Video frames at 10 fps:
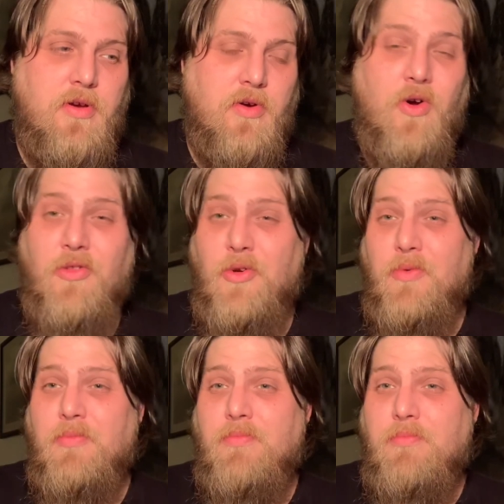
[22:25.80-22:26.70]
Are there
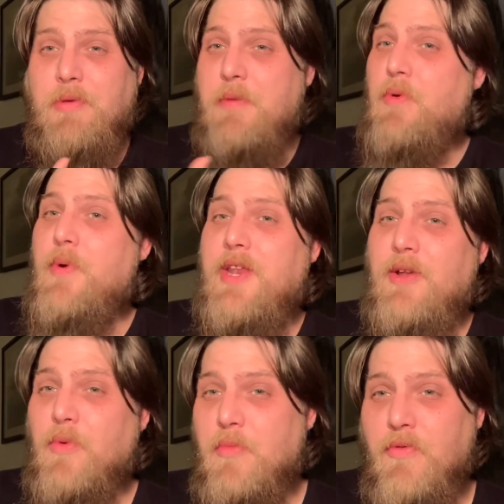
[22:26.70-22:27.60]
people we need to
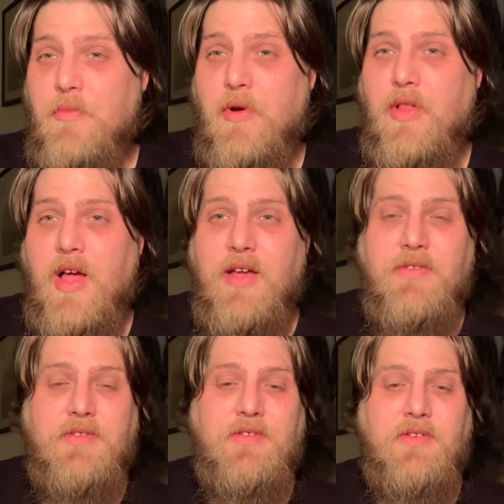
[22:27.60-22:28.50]
remove from our
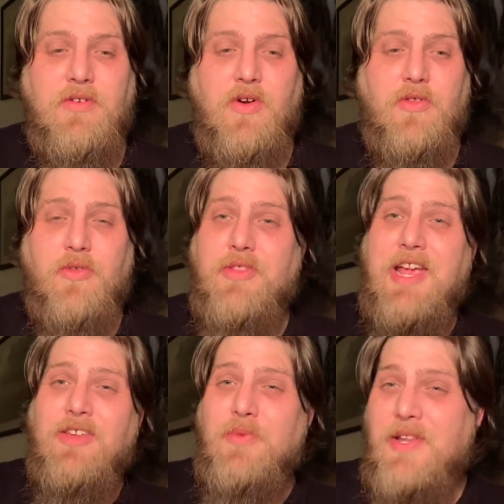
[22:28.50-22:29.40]
lives? Are there
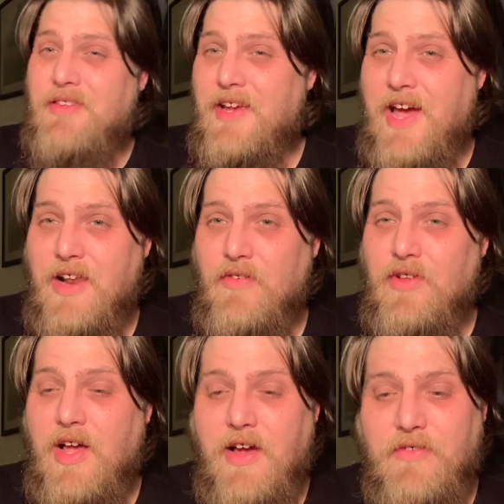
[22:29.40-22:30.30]
things we need to take out of our
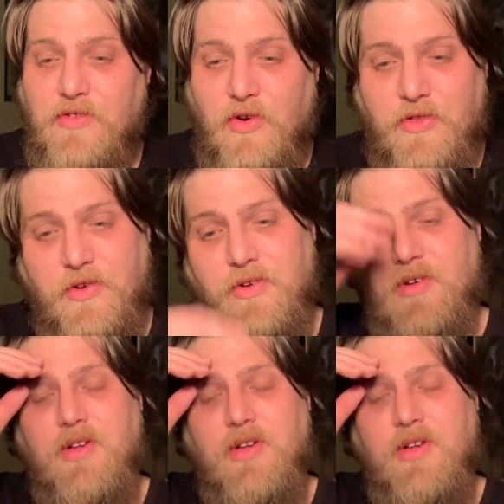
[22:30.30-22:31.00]
lives? Are there